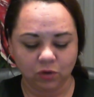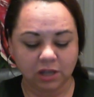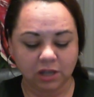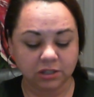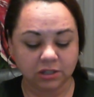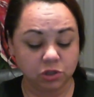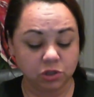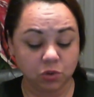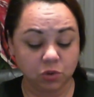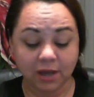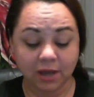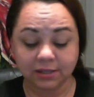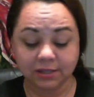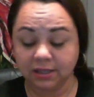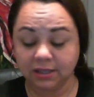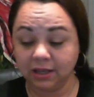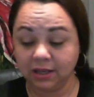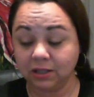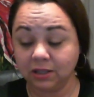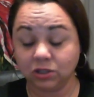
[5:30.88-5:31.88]
you guys
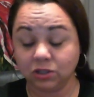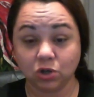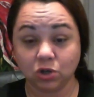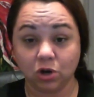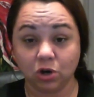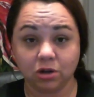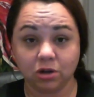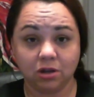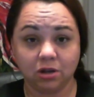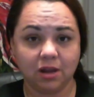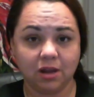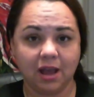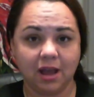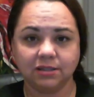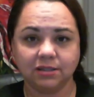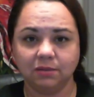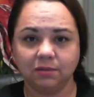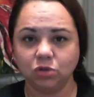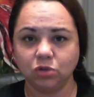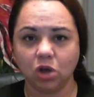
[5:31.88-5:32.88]
can get started as
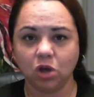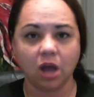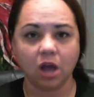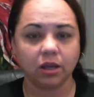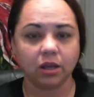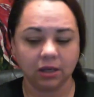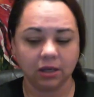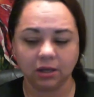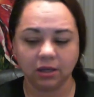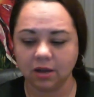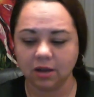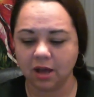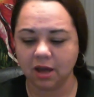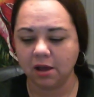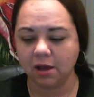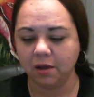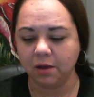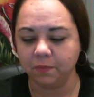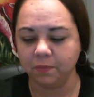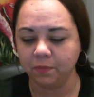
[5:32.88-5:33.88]
I'm talking.
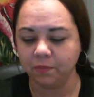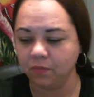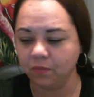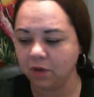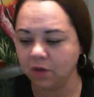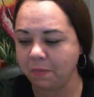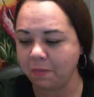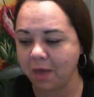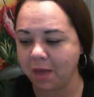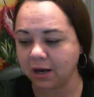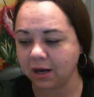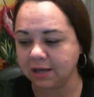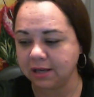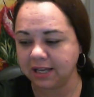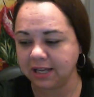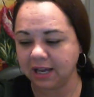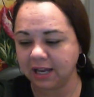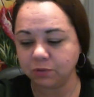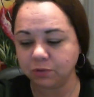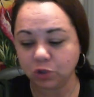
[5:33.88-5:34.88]
I'm not going to
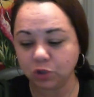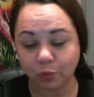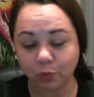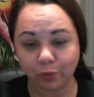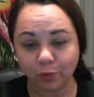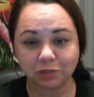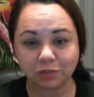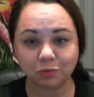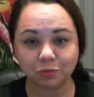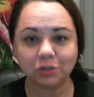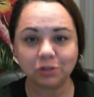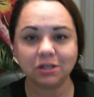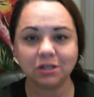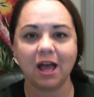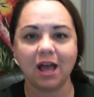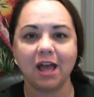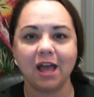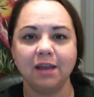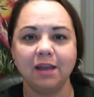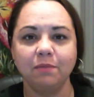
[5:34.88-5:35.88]
take up too much more
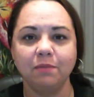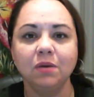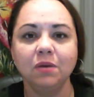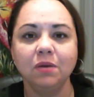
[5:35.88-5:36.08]
time.